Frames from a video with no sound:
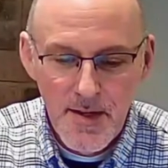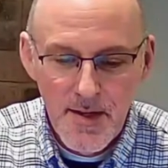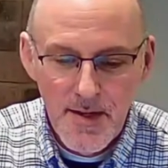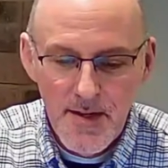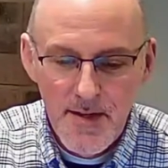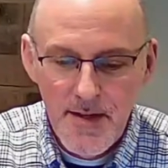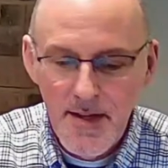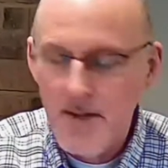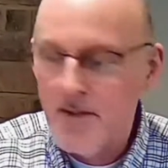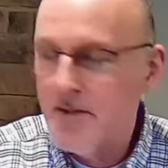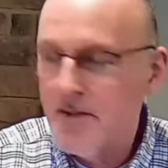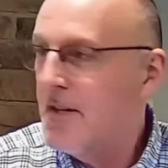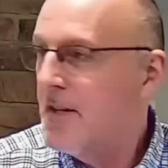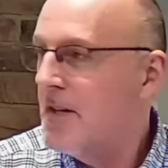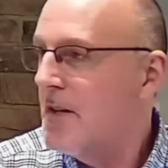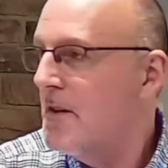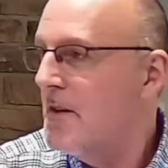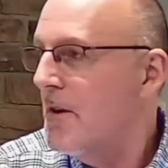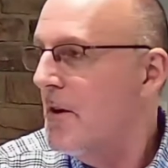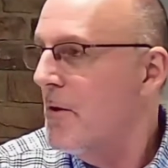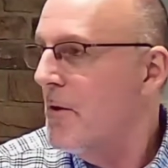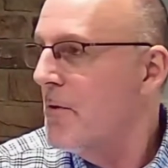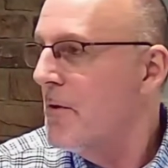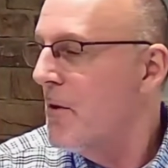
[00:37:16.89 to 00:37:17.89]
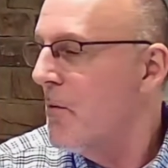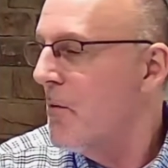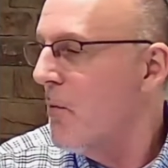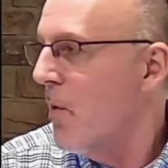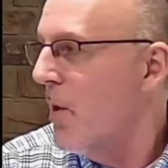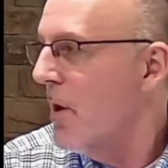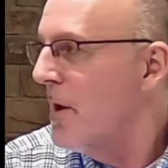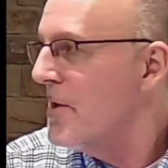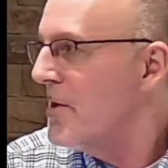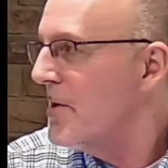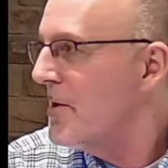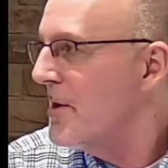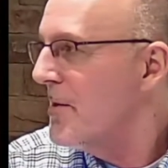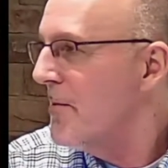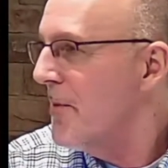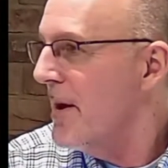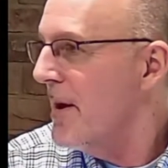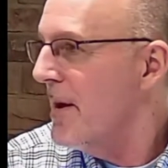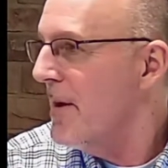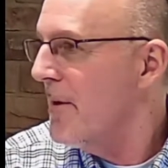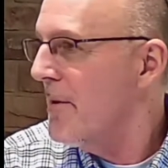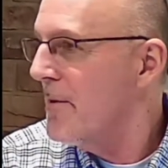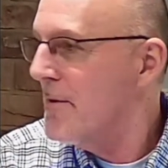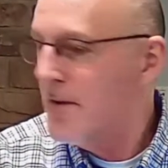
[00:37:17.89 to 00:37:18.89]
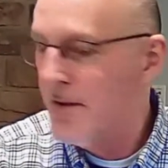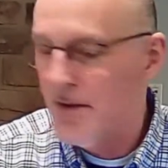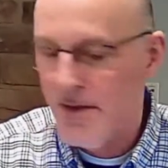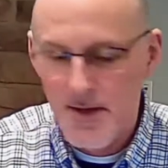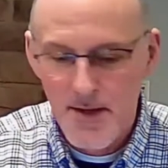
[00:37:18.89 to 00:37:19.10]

Next thing you know, they're wandering around.